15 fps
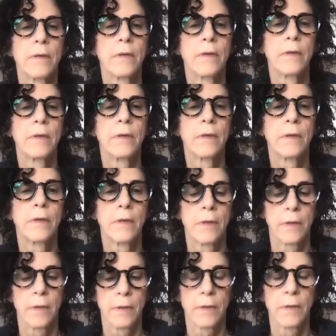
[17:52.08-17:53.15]

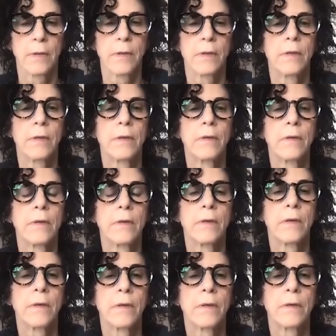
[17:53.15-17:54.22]

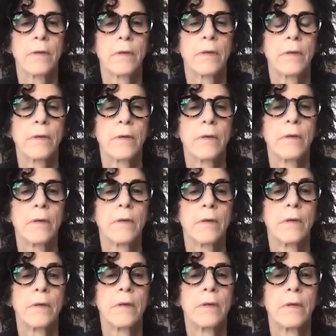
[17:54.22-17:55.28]

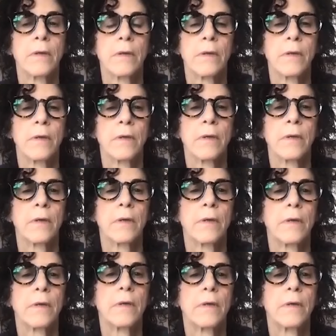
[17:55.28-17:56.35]

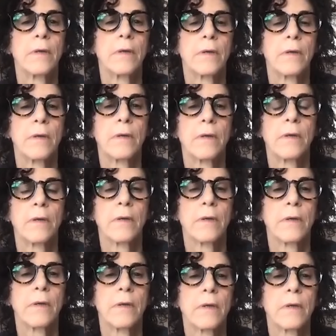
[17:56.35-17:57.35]
The person shown says nothing.